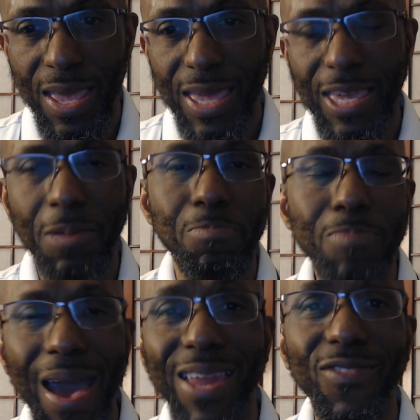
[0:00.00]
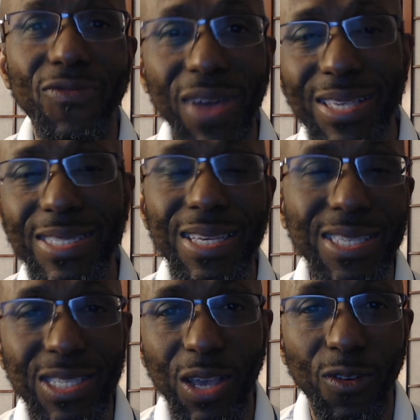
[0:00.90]
can manifest
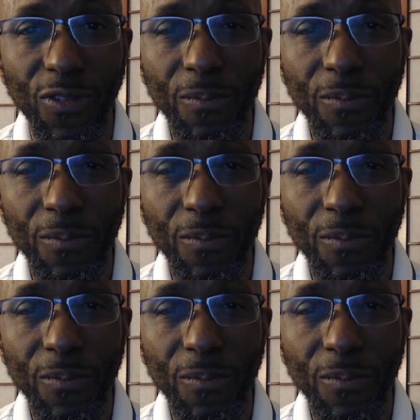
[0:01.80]
itself